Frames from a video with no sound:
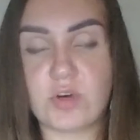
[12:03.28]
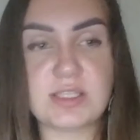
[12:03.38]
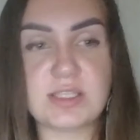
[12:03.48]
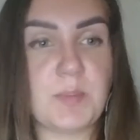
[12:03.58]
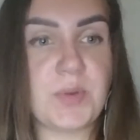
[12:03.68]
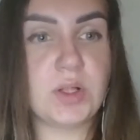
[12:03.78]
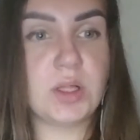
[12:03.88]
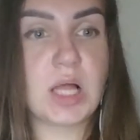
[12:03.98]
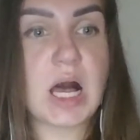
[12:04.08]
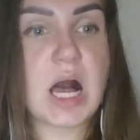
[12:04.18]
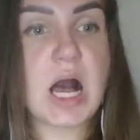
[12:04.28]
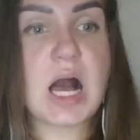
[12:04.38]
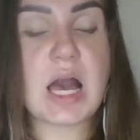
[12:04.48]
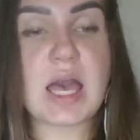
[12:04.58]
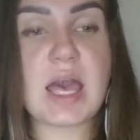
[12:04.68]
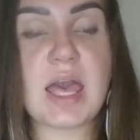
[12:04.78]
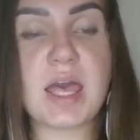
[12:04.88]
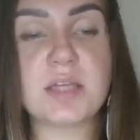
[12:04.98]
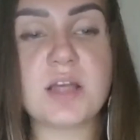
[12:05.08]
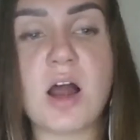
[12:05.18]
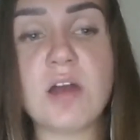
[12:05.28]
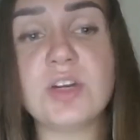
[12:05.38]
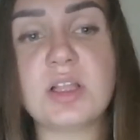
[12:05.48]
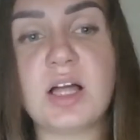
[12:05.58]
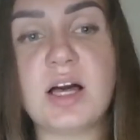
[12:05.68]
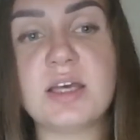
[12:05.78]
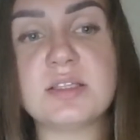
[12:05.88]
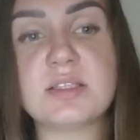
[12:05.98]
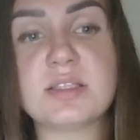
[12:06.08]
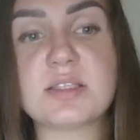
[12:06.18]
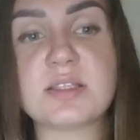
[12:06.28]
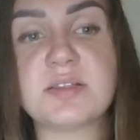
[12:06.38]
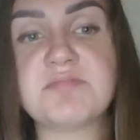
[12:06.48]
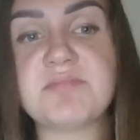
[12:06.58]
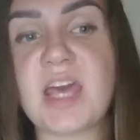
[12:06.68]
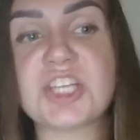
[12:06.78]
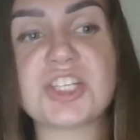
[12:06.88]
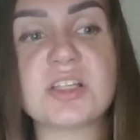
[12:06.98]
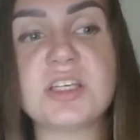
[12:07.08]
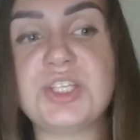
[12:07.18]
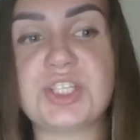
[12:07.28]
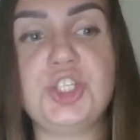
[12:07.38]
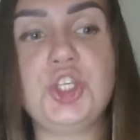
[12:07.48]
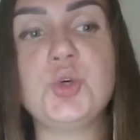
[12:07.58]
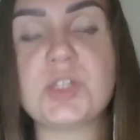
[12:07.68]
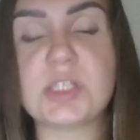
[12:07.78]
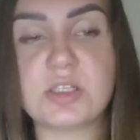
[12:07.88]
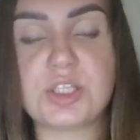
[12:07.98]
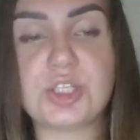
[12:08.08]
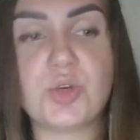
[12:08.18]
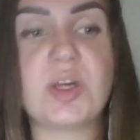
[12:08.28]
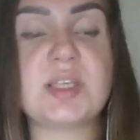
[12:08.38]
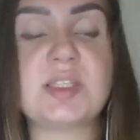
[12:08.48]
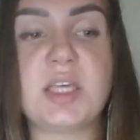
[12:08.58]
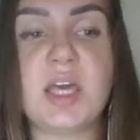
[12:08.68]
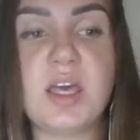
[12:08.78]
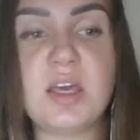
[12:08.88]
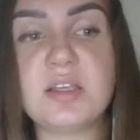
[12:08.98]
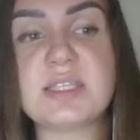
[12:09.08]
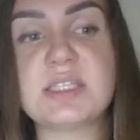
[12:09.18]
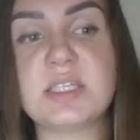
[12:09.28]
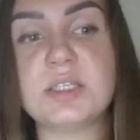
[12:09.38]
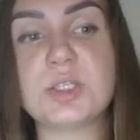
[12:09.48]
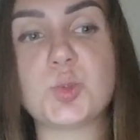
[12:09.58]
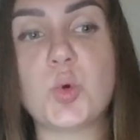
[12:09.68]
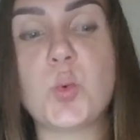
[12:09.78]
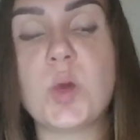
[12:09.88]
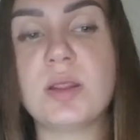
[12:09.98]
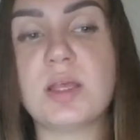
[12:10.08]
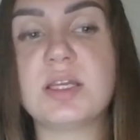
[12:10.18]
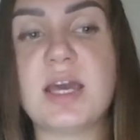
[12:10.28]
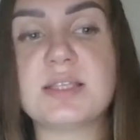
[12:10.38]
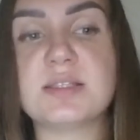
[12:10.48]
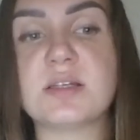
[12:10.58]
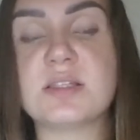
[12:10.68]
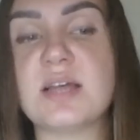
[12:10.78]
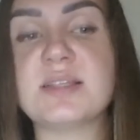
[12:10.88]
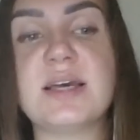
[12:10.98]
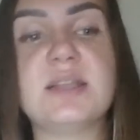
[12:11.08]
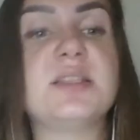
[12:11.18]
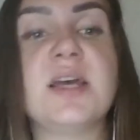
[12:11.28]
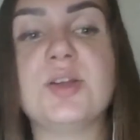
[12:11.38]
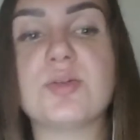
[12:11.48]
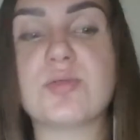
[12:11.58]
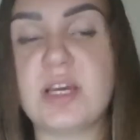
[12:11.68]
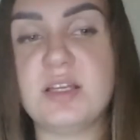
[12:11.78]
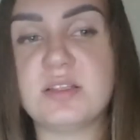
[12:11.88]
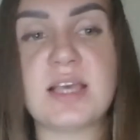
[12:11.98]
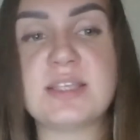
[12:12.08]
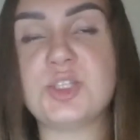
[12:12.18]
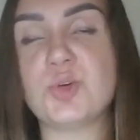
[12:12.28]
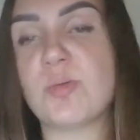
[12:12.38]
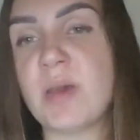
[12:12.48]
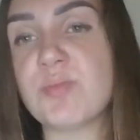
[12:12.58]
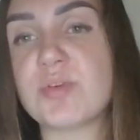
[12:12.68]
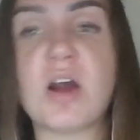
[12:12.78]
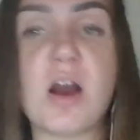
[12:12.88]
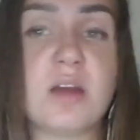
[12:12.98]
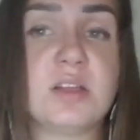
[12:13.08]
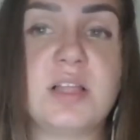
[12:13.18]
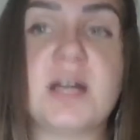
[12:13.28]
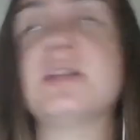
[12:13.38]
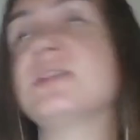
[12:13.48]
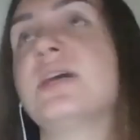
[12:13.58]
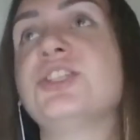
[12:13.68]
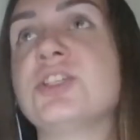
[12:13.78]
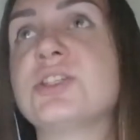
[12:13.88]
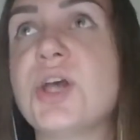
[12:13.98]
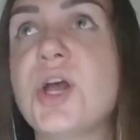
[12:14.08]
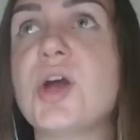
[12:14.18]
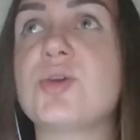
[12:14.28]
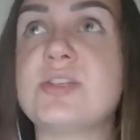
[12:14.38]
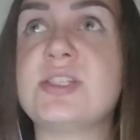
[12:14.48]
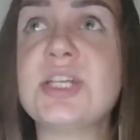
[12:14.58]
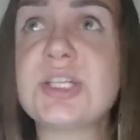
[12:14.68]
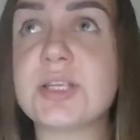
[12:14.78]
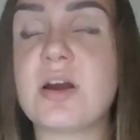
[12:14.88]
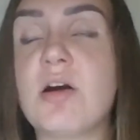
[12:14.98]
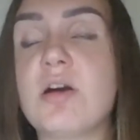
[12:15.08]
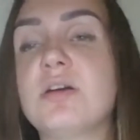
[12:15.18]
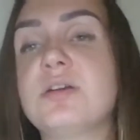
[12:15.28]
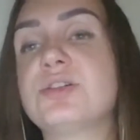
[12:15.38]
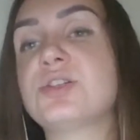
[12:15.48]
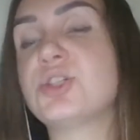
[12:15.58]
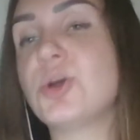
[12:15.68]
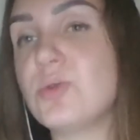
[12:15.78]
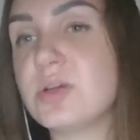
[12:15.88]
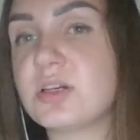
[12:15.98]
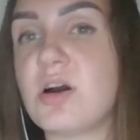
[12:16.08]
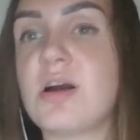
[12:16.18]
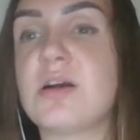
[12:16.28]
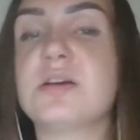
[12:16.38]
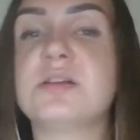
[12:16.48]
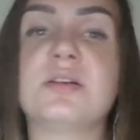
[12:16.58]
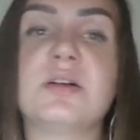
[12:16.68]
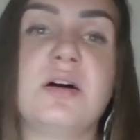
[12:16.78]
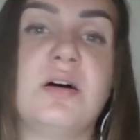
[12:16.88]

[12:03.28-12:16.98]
example, and hard declines, actually it's useless to cascade since we will not get success at any rate. As you remember, hard declines such as restricted card, stolen card,